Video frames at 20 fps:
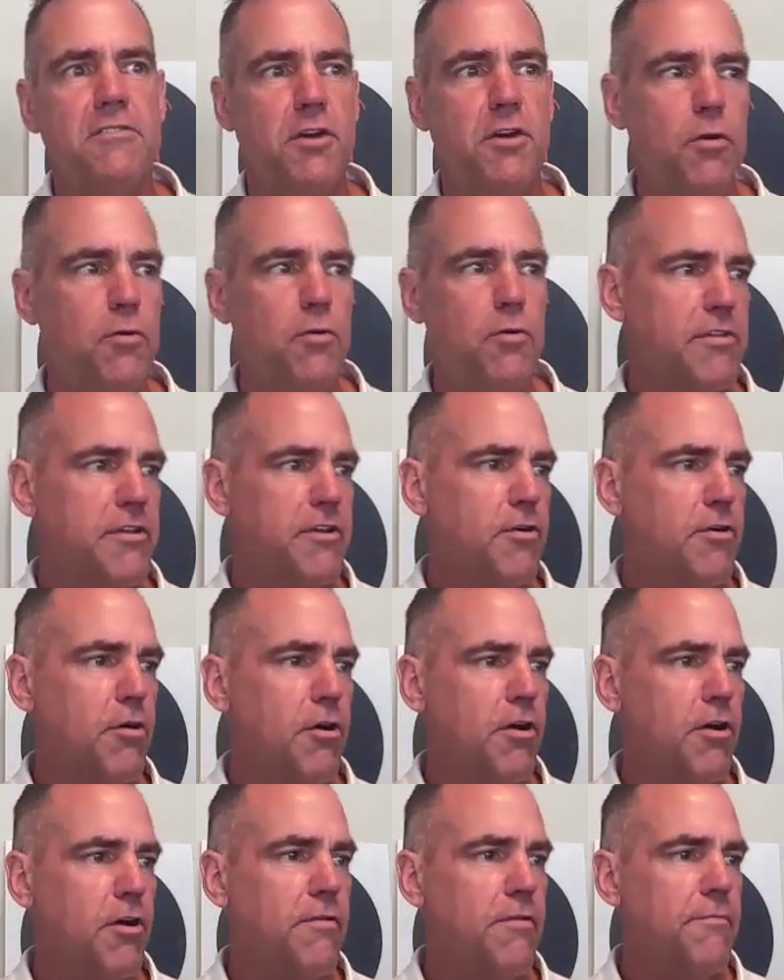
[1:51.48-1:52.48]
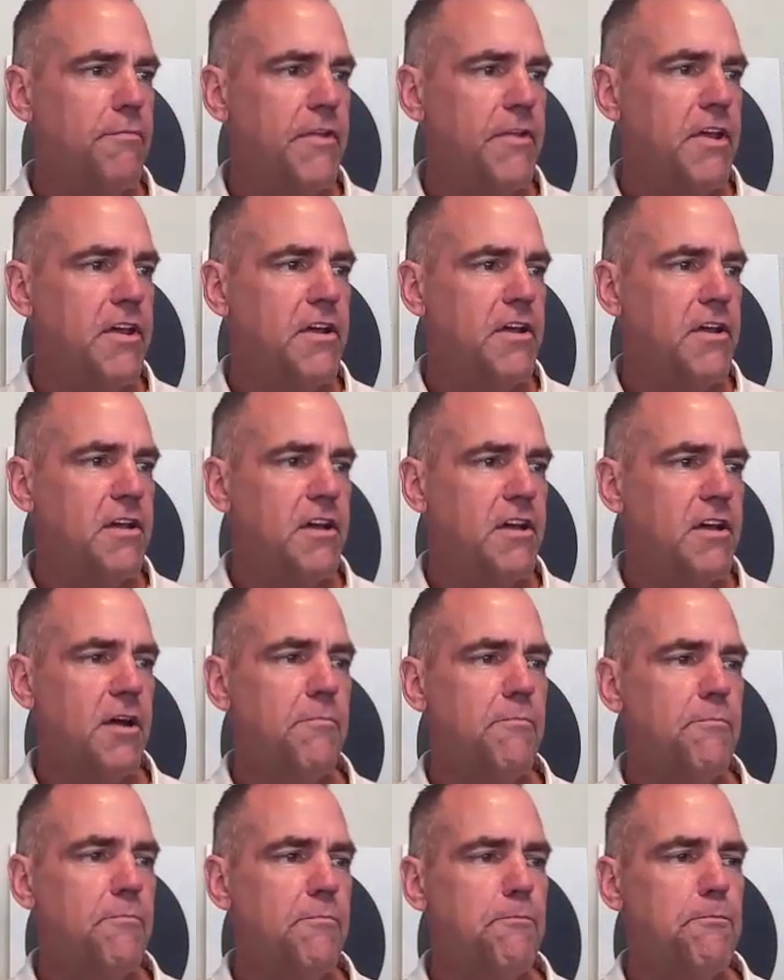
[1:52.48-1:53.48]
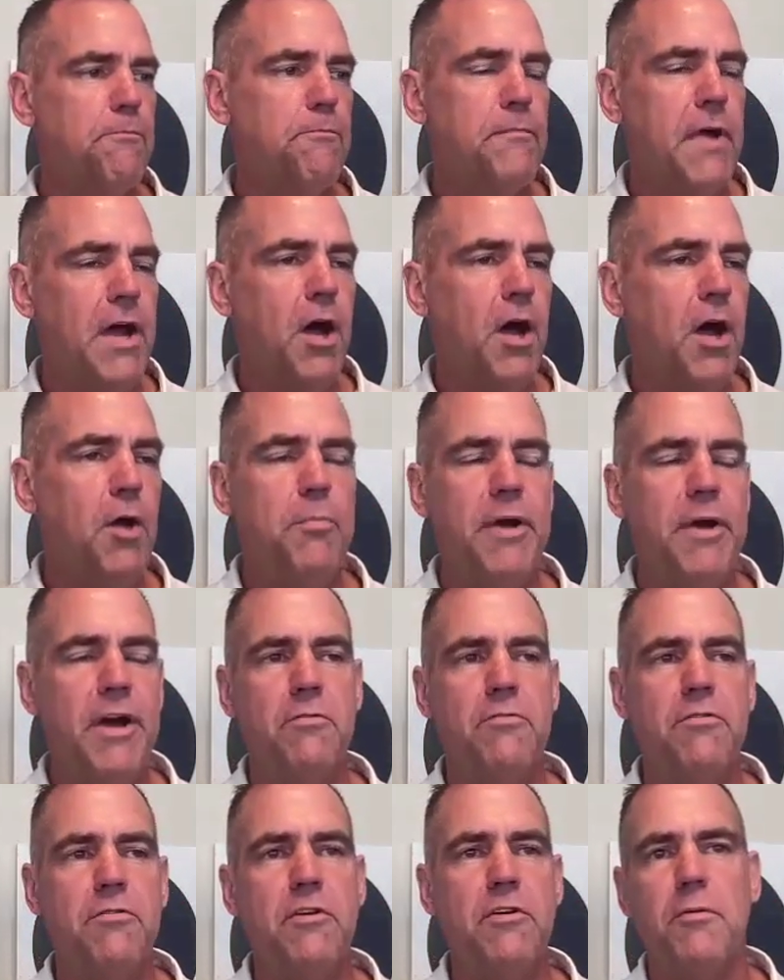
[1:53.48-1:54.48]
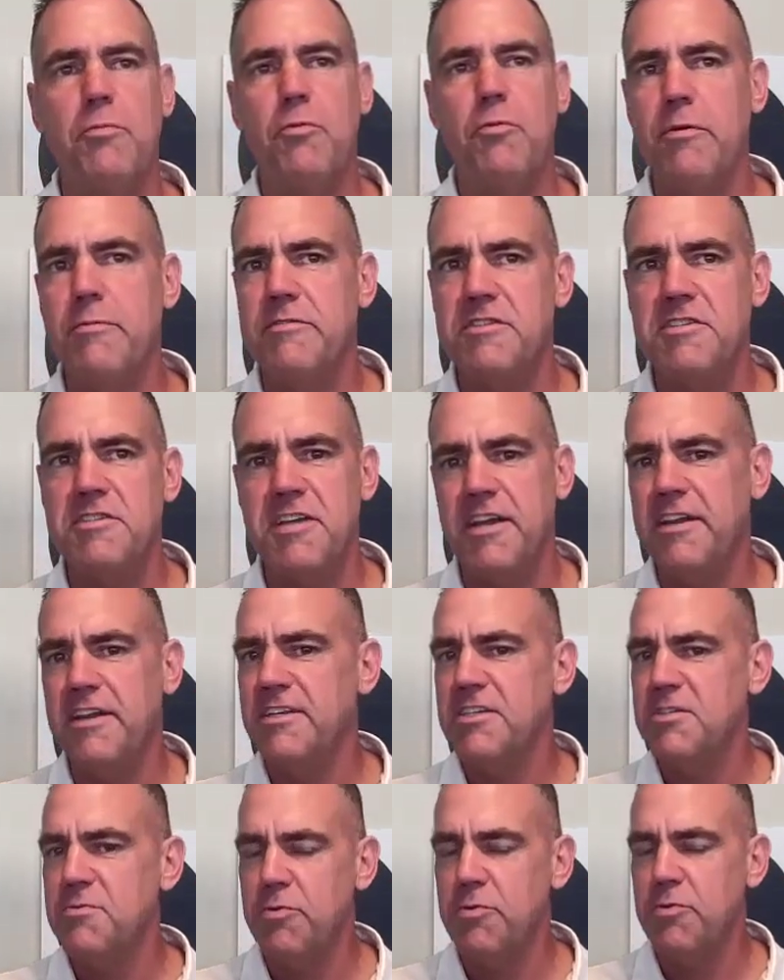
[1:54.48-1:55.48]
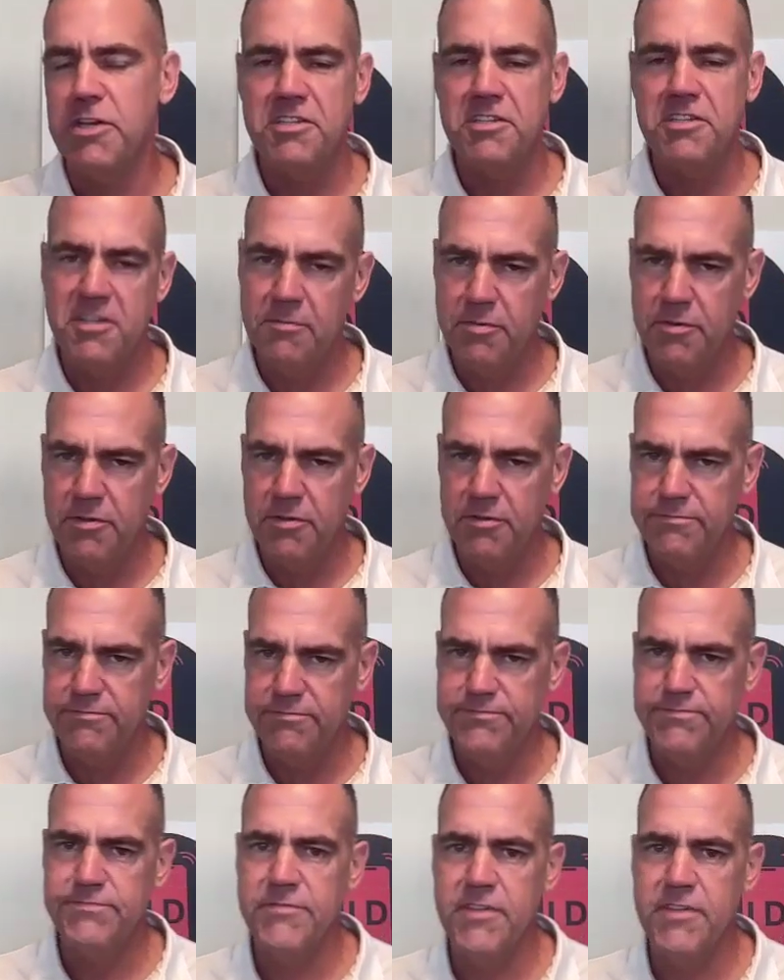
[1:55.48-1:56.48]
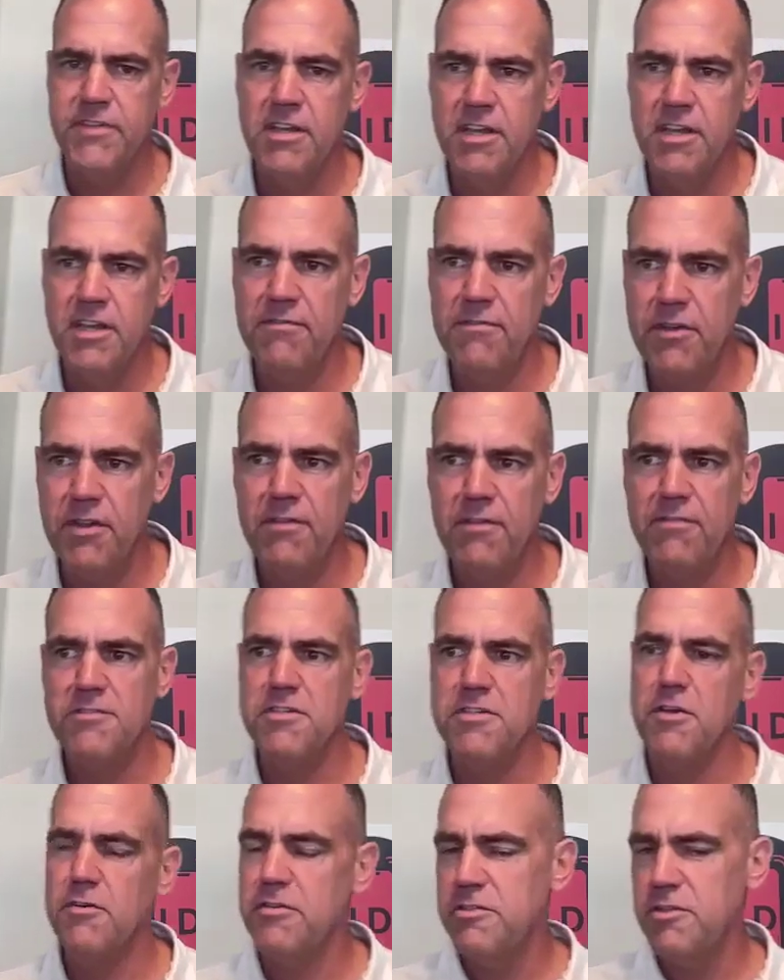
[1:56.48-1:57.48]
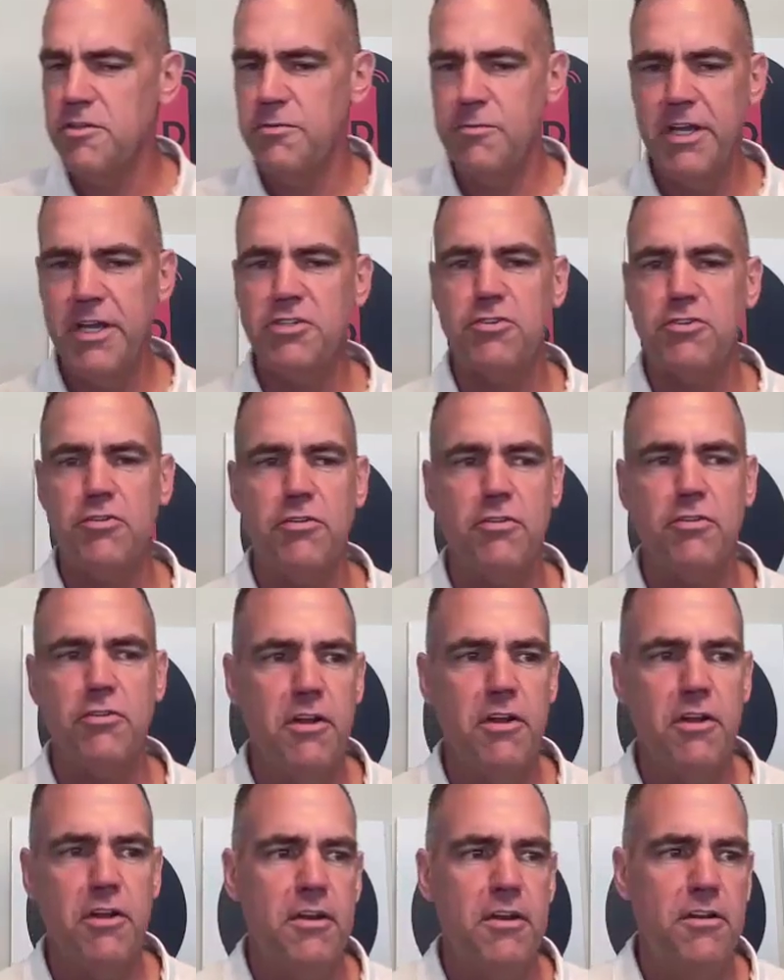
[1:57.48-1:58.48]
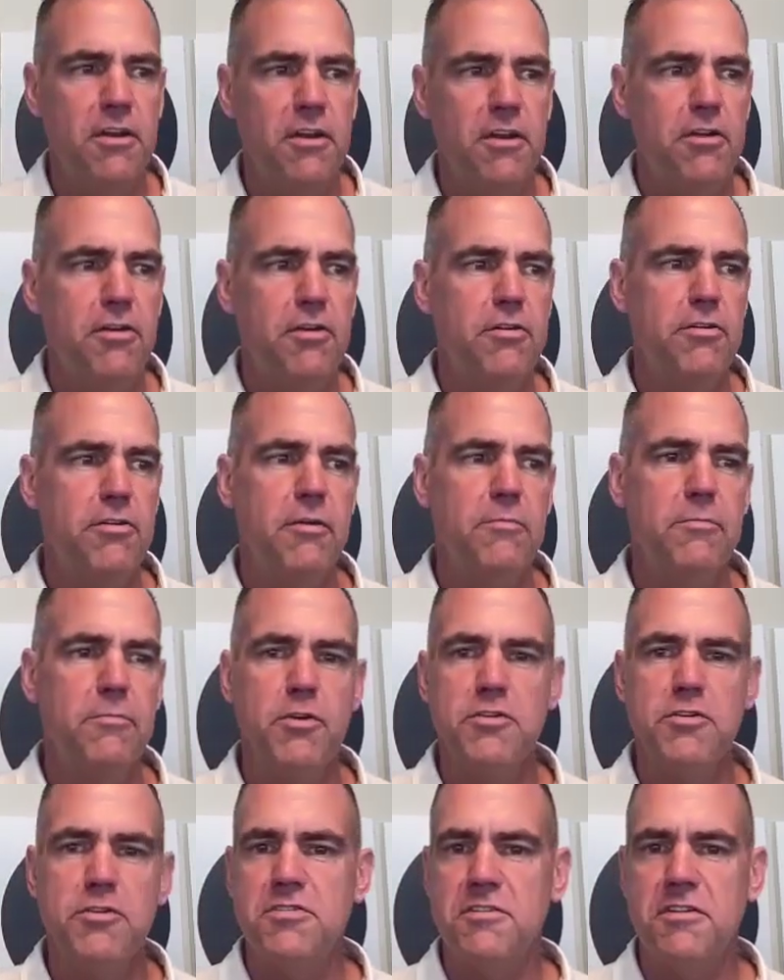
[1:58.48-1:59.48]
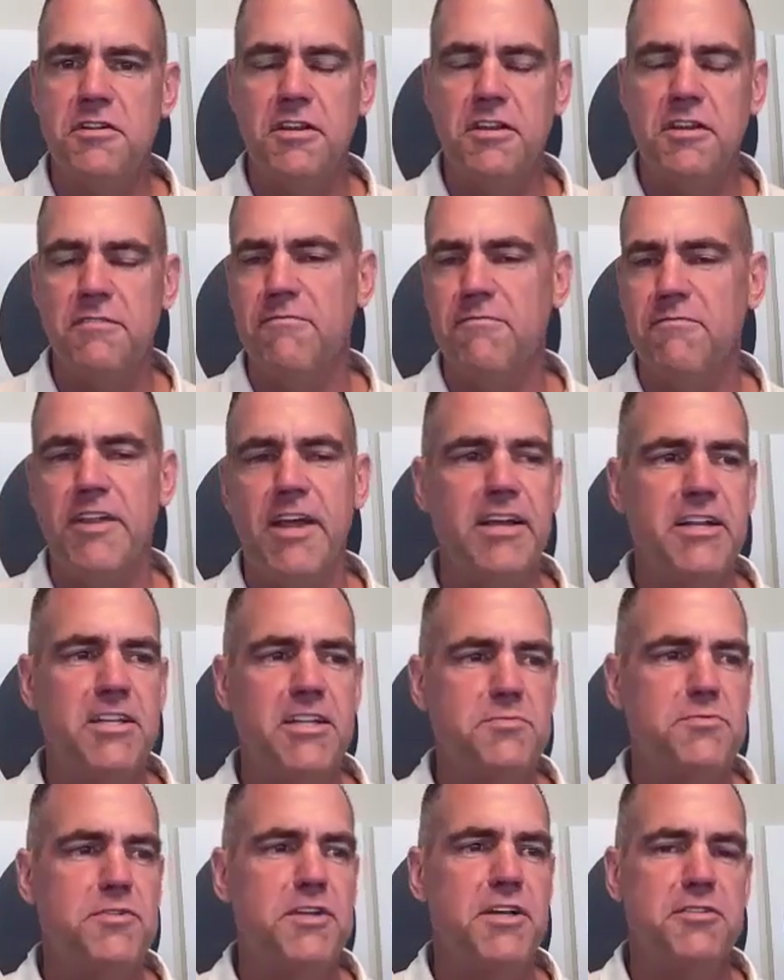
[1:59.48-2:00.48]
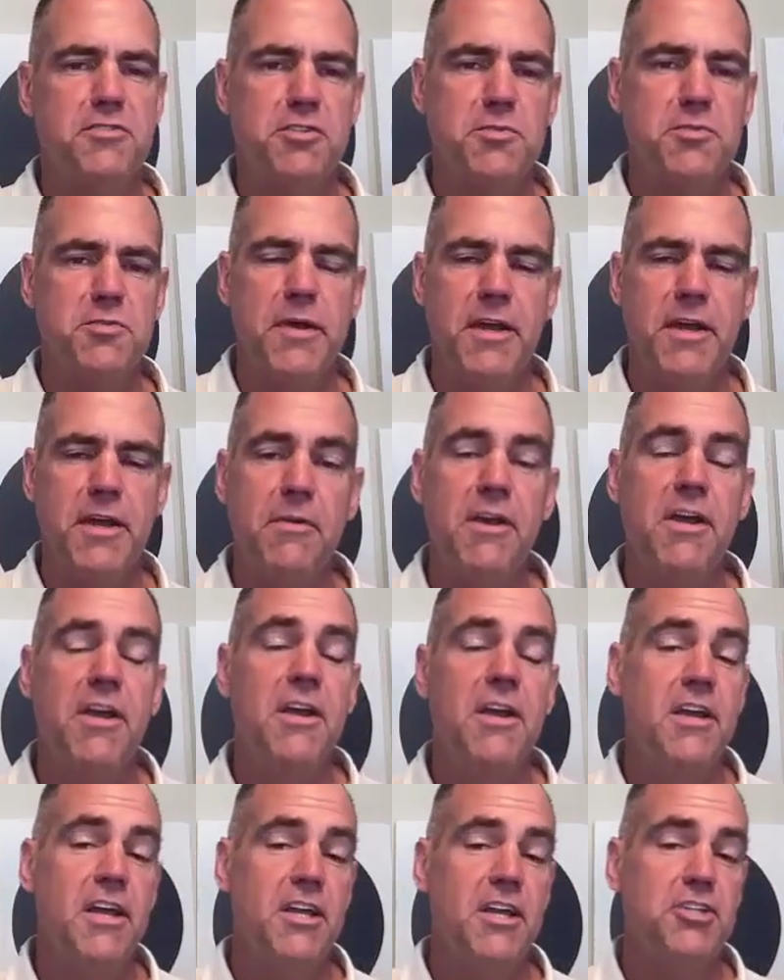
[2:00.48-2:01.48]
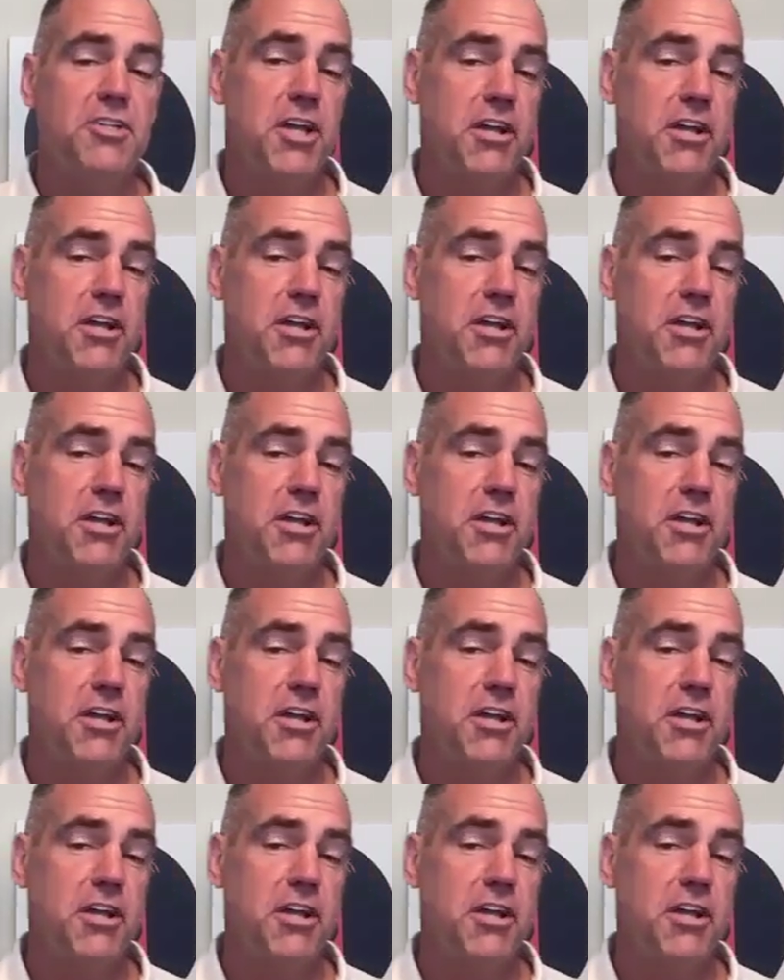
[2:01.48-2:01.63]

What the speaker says: tone of the call. Outbound appointment setting is pretty simple. If as long as you make sure none of your numbers get flagged as potential spam, it